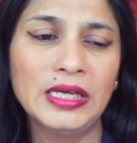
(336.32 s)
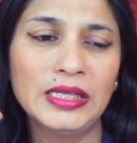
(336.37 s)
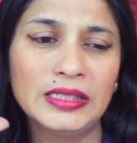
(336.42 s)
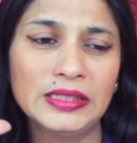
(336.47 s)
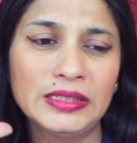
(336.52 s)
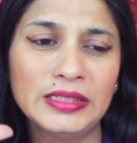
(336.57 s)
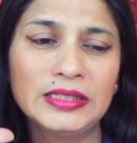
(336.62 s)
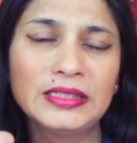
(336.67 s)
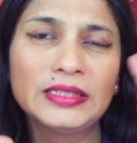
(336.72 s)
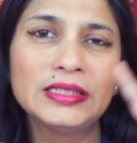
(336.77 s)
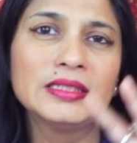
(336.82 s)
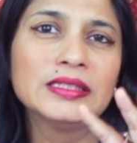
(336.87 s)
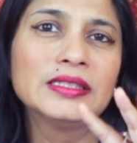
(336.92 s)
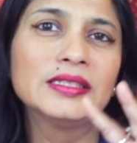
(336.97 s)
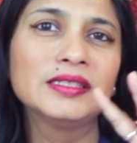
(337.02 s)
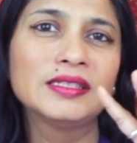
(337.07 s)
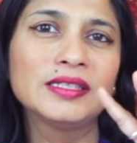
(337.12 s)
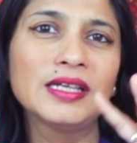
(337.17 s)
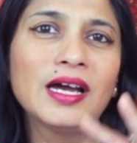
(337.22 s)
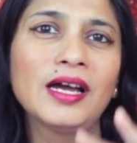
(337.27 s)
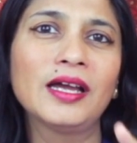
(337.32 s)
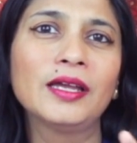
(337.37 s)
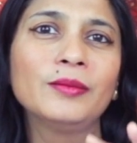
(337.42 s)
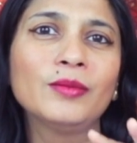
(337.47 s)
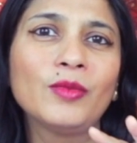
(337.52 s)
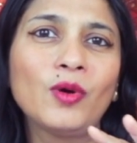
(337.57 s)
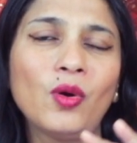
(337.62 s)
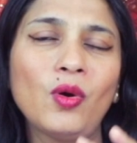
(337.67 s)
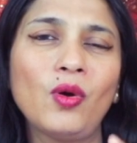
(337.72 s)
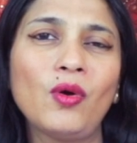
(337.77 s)
this is the
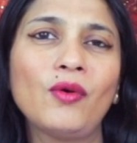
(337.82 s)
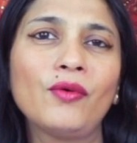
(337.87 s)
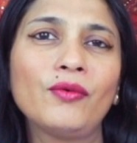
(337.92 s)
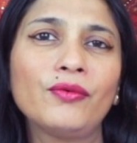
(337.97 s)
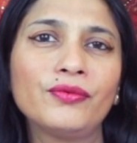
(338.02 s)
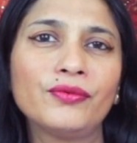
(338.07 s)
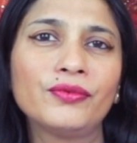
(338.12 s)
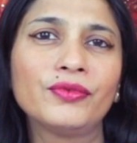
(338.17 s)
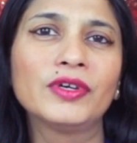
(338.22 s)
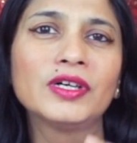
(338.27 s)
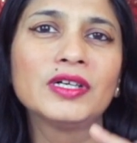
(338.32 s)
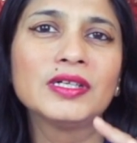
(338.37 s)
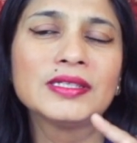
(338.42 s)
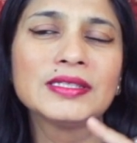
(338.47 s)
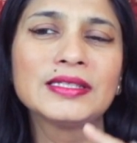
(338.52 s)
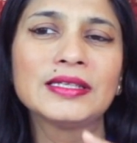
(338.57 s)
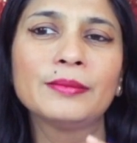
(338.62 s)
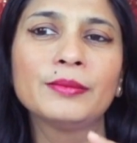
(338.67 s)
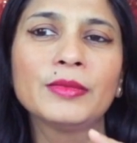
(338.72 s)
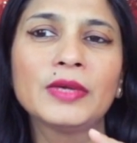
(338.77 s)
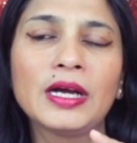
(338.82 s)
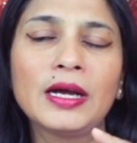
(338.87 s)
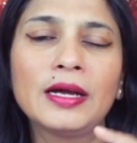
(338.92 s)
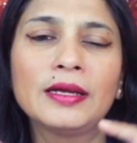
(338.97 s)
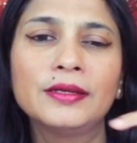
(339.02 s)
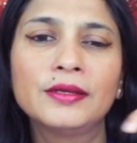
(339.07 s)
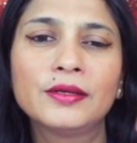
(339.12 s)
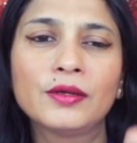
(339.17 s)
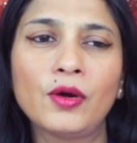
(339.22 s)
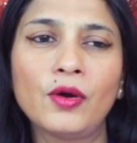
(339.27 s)
time of some
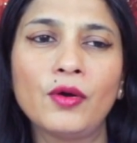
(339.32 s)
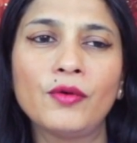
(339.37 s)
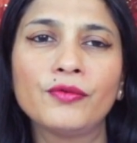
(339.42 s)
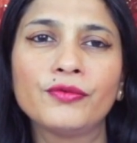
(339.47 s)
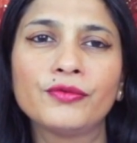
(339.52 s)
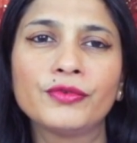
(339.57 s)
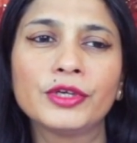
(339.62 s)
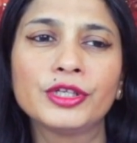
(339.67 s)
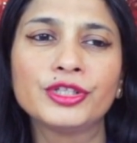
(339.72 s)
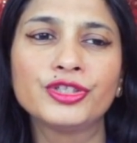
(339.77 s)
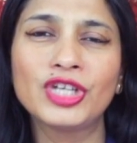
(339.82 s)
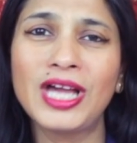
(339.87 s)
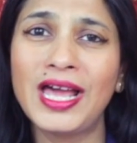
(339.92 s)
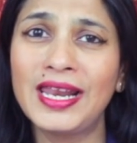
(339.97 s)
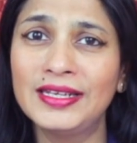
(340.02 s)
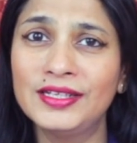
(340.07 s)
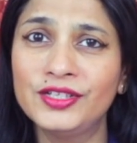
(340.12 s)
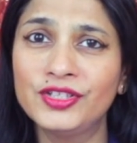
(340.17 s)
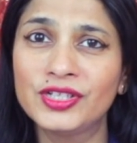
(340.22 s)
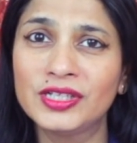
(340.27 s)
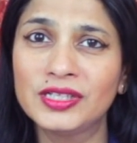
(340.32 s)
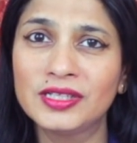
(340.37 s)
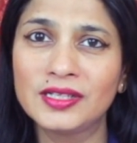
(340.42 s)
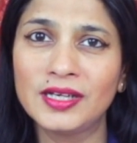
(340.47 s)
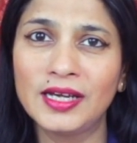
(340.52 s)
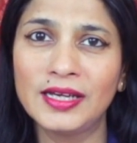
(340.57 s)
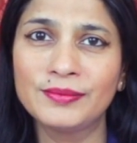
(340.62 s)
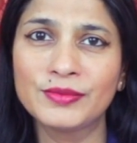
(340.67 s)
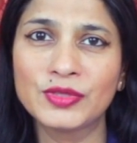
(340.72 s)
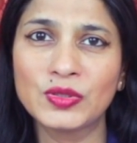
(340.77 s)
kind of challenging
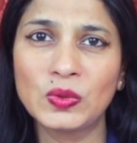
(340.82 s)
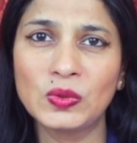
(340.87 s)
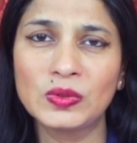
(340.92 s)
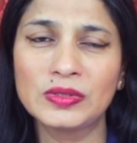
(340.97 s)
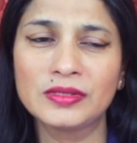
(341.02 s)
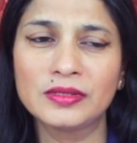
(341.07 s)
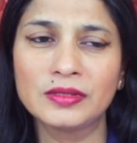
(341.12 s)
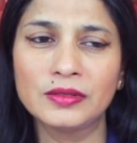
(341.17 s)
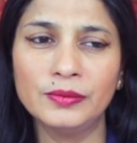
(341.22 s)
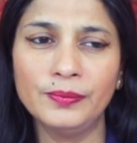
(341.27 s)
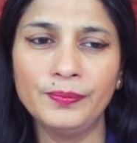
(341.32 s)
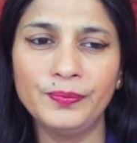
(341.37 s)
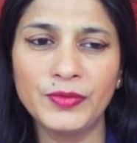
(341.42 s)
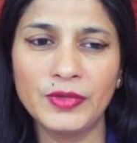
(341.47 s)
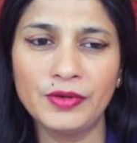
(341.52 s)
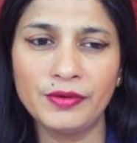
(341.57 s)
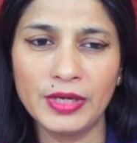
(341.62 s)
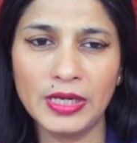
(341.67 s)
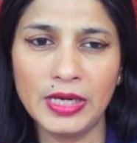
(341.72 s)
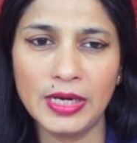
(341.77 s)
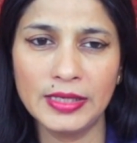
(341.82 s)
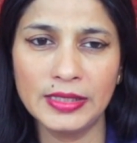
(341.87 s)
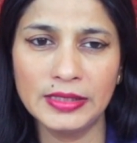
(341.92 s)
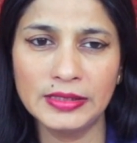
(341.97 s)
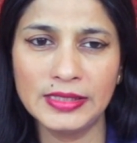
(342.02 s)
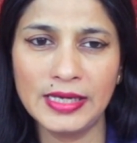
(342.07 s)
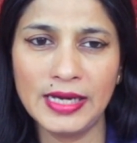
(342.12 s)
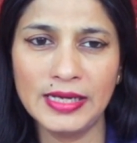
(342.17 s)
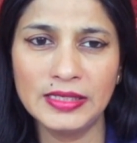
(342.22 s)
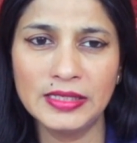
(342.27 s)
times also
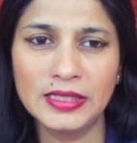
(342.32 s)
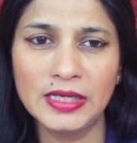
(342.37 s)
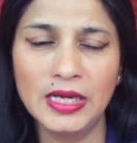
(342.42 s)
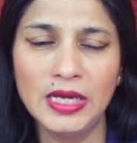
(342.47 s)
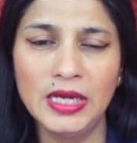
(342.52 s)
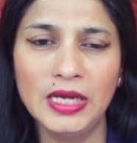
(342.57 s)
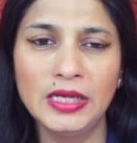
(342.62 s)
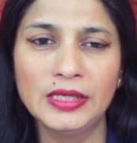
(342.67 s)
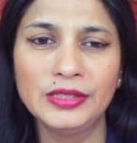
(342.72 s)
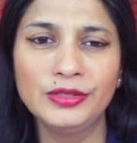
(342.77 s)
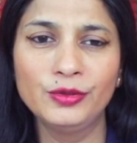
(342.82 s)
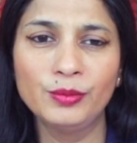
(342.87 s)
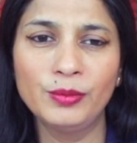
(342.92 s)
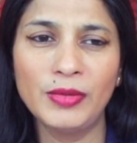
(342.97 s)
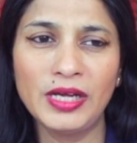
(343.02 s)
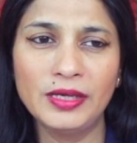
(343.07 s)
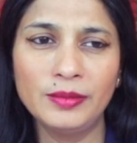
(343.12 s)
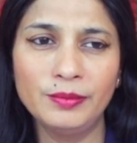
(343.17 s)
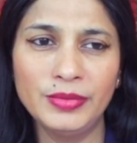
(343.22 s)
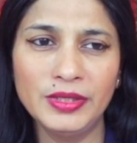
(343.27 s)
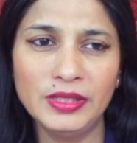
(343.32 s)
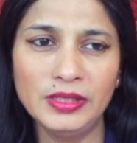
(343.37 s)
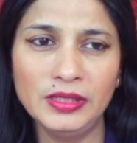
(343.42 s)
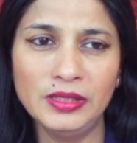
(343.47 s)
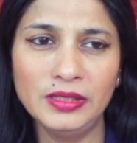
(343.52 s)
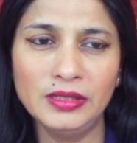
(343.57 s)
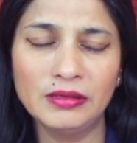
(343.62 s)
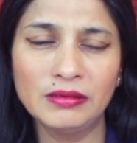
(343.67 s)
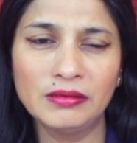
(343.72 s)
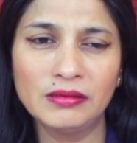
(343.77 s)
regarding that. You might
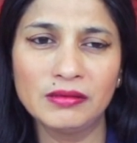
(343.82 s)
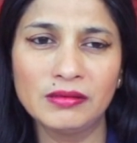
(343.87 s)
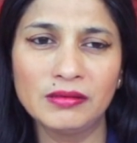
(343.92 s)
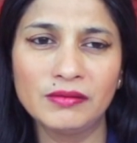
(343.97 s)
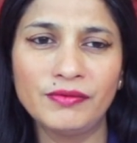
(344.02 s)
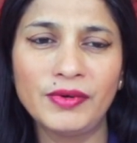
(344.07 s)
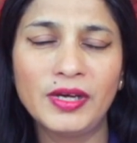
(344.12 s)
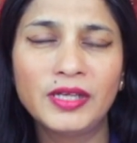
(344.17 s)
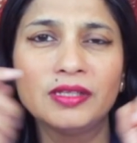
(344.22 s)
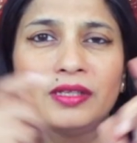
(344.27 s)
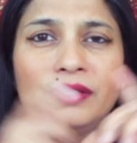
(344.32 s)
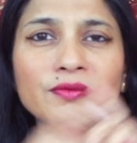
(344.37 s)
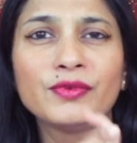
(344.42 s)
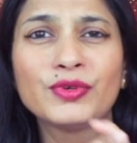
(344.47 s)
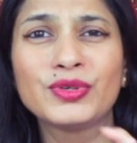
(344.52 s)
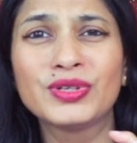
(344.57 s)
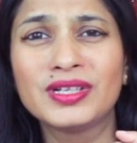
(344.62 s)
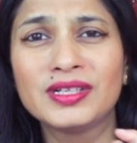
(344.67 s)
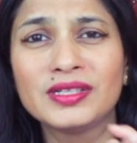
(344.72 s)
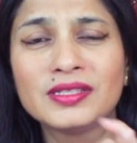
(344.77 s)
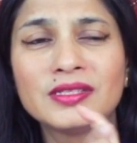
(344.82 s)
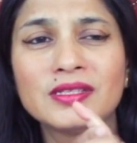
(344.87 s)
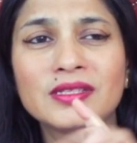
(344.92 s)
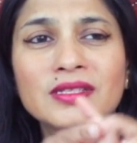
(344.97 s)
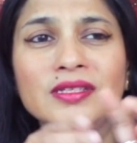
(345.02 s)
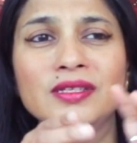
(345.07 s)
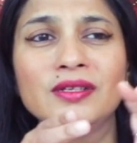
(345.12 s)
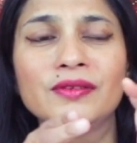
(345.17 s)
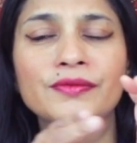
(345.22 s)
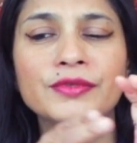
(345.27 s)
be fighting for a
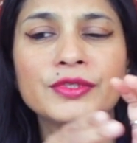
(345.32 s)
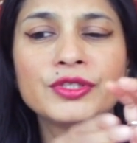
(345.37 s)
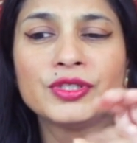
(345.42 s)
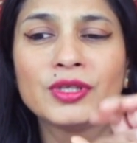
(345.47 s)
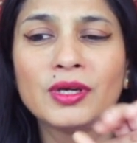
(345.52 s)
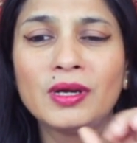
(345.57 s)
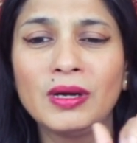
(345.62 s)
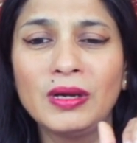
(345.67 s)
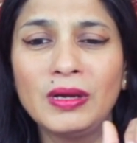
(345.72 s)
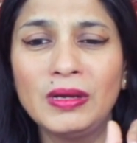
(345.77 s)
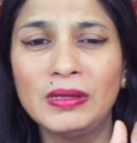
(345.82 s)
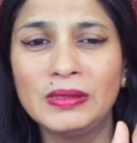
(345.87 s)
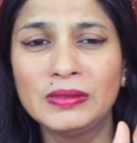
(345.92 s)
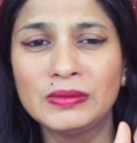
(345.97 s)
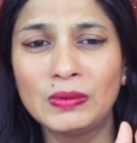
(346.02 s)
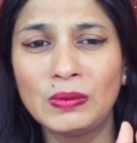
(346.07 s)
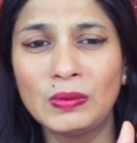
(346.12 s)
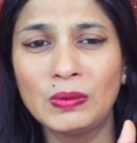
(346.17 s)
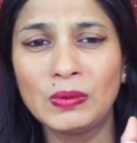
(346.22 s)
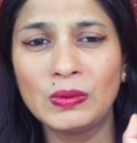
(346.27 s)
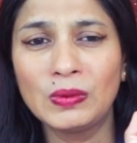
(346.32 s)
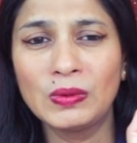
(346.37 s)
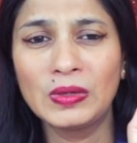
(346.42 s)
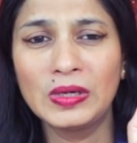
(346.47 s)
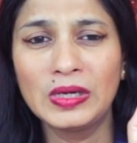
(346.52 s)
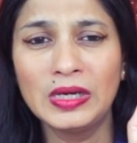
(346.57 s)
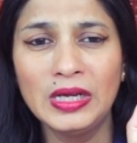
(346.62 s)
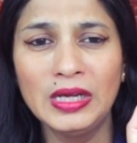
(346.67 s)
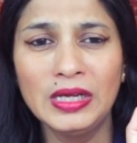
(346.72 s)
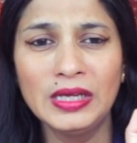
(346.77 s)
custody of a child,
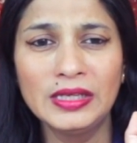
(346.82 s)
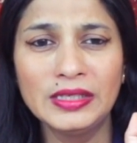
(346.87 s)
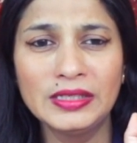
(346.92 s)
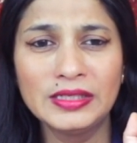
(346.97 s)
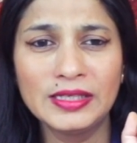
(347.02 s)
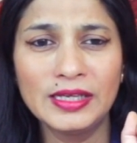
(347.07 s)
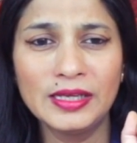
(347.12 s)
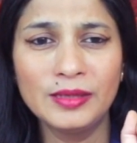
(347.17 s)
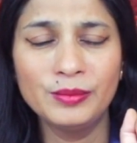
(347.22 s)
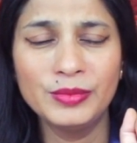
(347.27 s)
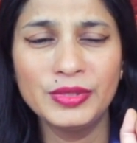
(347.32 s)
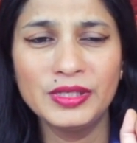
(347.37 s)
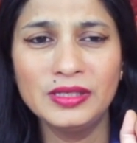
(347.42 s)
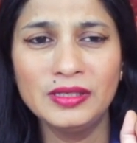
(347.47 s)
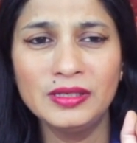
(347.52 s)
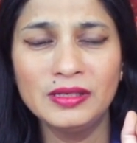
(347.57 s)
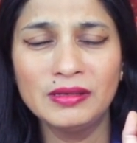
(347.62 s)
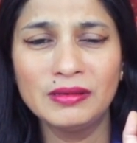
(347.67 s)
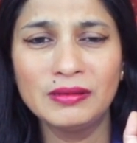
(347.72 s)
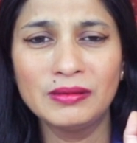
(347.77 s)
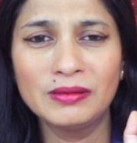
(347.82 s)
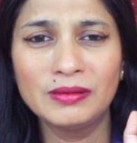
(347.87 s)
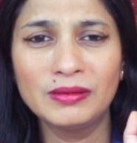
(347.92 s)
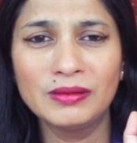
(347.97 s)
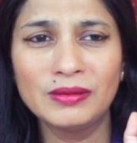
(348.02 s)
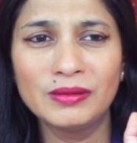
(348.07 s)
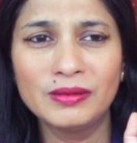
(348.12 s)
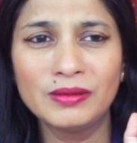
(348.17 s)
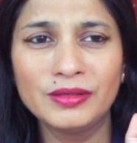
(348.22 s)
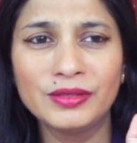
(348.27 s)
or it can be,
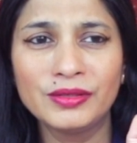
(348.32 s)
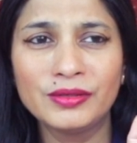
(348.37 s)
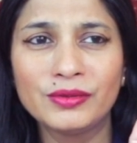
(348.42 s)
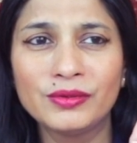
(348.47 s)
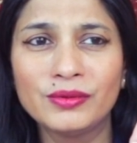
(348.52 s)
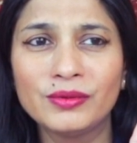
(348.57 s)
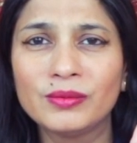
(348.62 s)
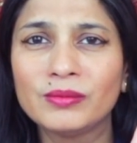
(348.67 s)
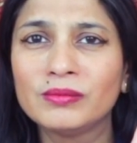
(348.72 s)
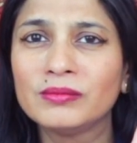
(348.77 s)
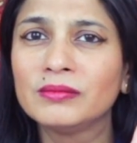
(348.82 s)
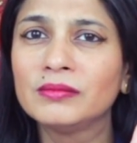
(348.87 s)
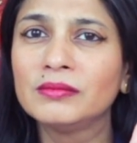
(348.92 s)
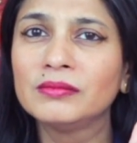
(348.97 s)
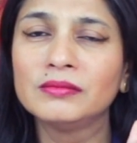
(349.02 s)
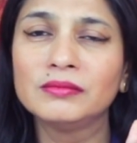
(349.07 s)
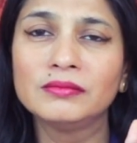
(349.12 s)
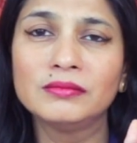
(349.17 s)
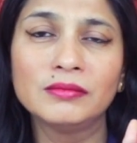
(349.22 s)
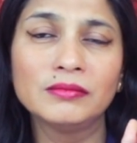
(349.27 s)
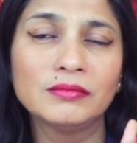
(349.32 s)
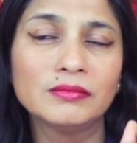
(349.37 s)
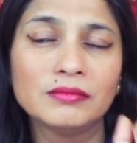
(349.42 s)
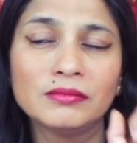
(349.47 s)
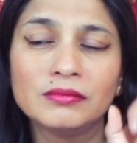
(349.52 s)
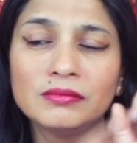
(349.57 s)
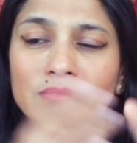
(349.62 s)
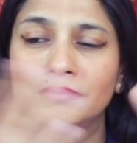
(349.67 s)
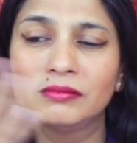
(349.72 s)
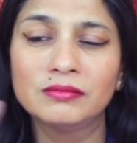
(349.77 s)
you
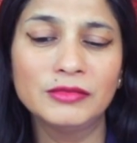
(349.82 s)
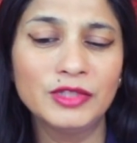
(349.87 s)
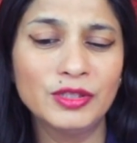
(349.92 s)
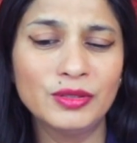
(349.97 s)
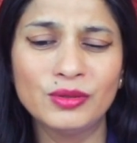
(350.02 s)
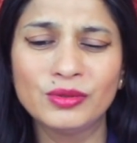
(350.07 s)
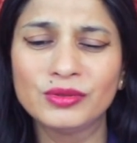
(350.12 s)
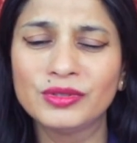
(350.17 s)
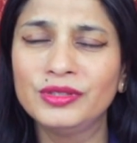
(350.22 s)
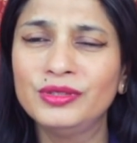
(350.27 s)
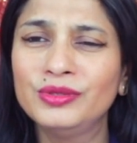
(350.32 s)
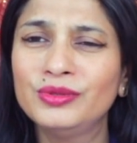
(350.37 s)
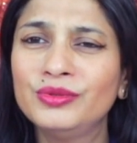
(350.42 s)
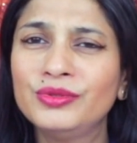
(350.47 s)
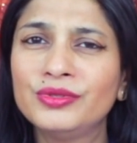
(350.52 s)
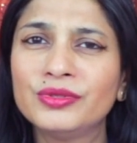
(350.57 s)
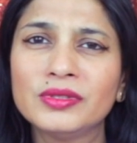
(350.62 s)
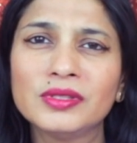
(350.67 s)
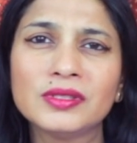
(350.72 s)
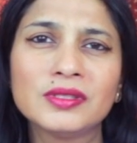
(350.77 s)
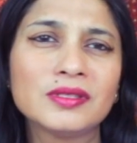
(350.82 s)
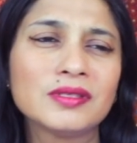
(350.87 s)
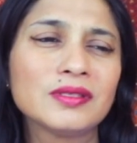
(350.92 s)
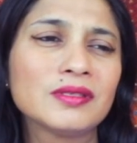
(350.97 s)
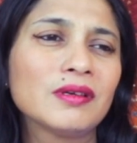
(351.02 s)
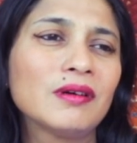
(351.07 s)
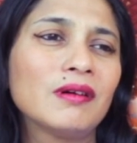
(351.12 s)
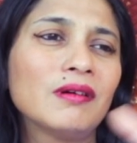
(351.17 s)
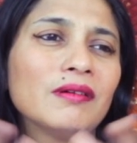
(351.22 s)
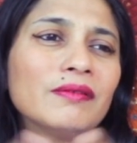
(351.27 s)
know, the usual
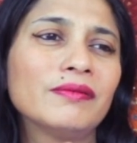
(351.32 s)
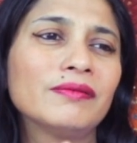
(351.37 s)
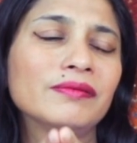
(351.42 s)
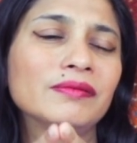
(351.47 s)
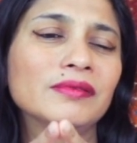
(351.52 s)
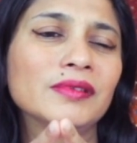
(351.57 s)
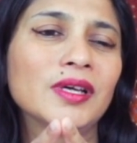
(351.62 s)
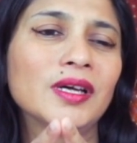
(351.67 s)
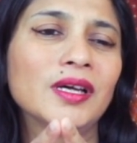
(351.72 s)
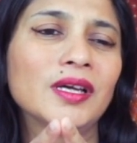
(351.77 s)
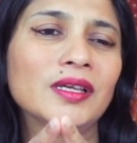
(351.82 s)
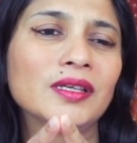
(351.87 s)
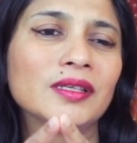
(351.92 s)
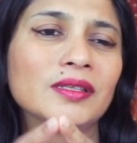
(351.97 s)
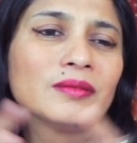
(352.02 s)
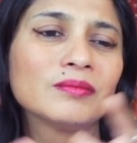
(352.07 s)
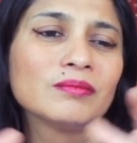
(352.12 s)
stuff like